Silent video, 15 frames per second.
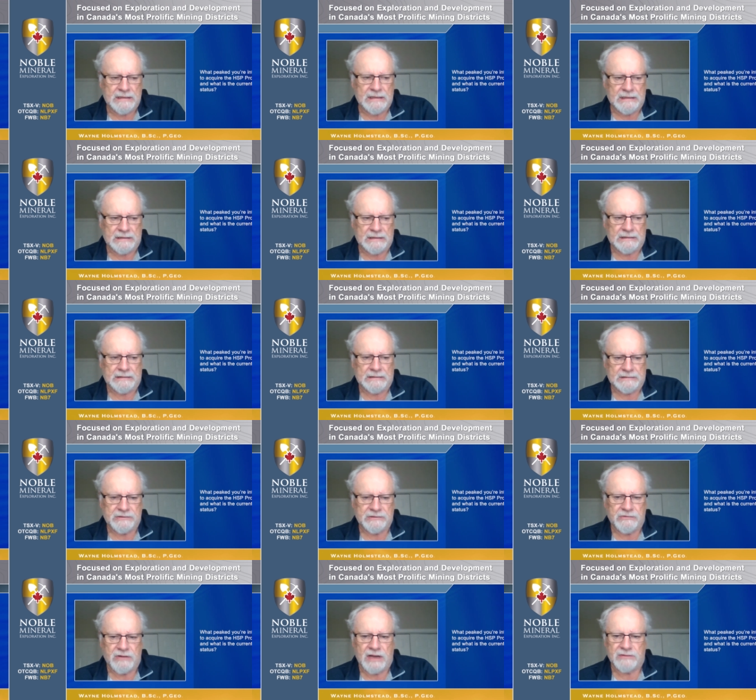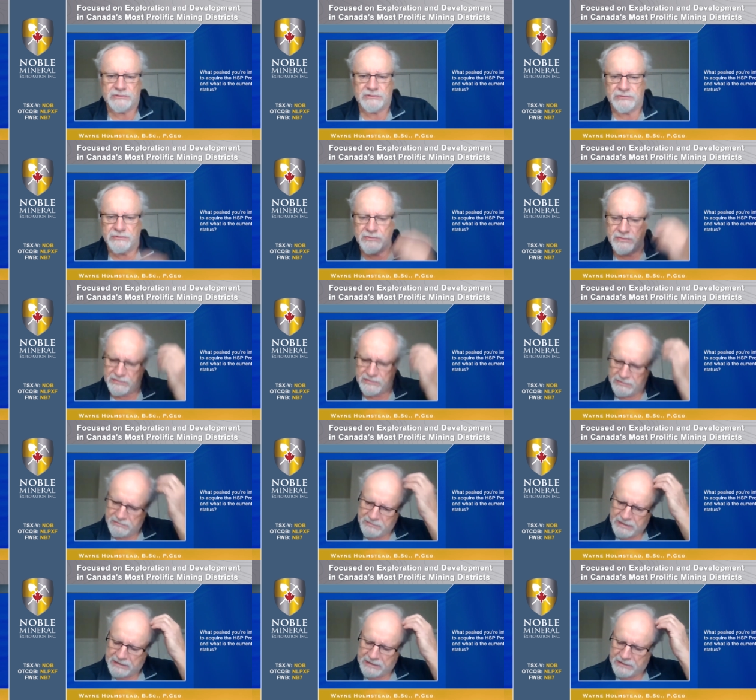uh, to ground truth
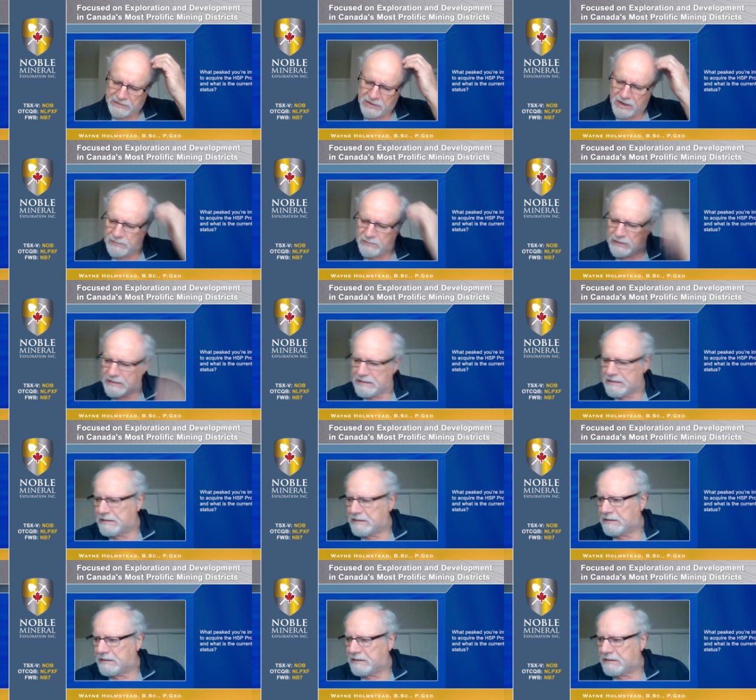that anomaly.